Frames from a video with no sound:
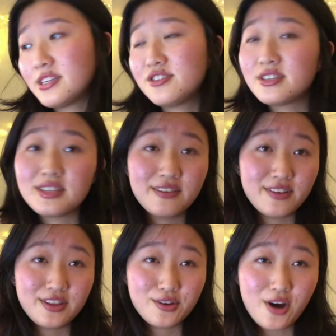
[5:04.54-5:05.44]
to just leave it
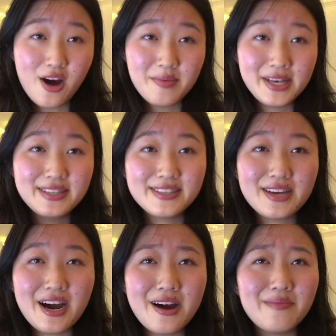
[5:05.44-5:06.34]
in the comments,
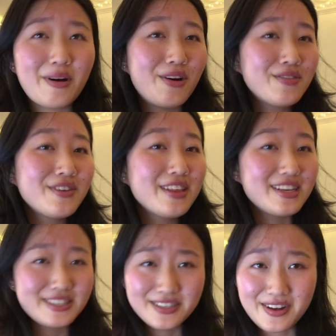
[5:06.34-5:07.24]
um, but hopefully
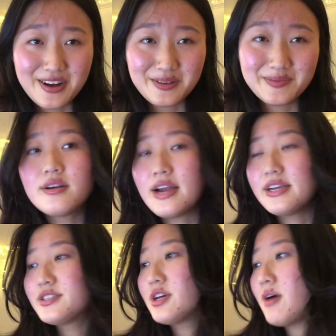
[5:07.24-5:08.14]
that still helped. All
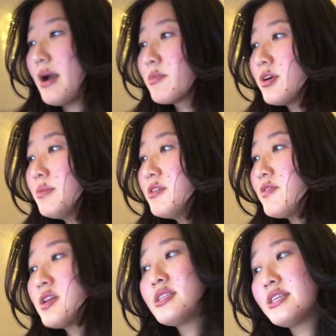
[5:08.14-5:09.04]
right, so I'm going to move
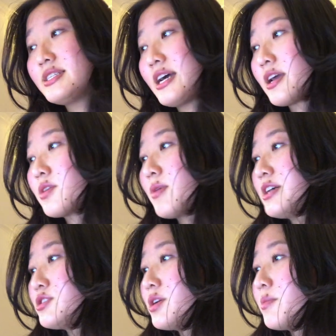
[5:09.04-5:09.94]
on to the second
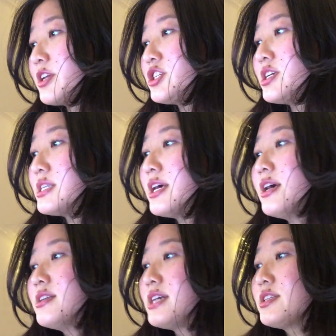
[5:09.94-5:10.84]
question, which is,
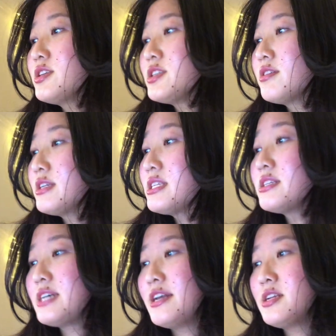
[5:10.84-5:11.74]
does a student's
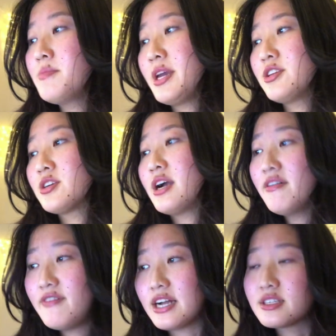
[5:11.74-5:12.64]
intended major
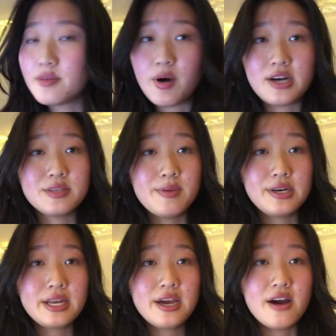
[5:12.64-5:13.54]
affect the
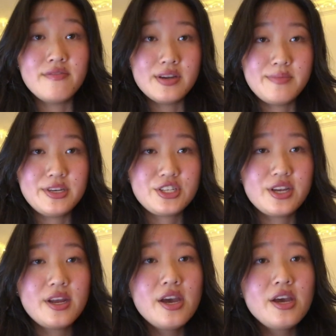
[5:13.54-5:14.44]
possibility of
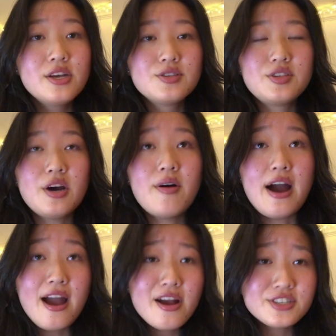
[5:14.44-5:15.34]
admission? So
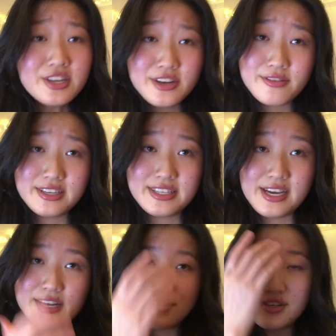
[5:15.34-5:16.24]
I actually know this
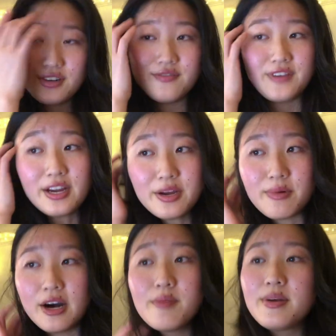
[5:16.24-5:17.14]
answer very
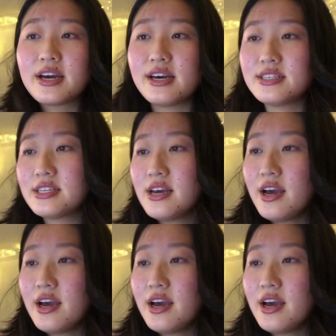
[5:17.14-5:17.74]
well because